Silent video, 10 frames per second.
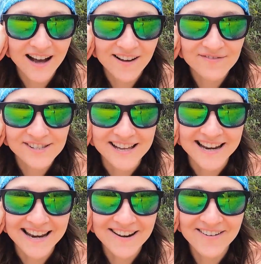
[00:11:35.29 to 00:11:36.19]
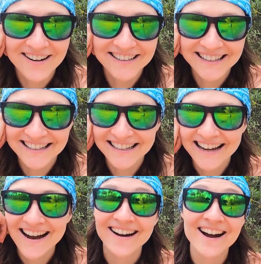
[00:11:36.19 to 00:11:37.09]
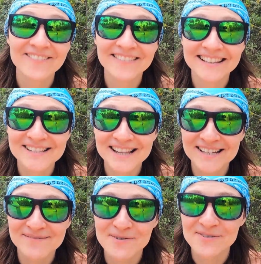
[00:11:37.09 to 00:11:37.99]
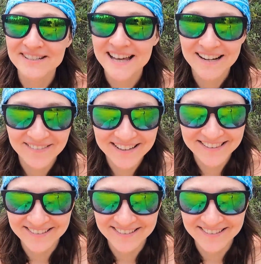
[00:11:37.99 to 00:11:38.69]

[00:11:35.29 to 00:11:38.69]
I haven't seen anyone and I haven't really like spoken to anyone in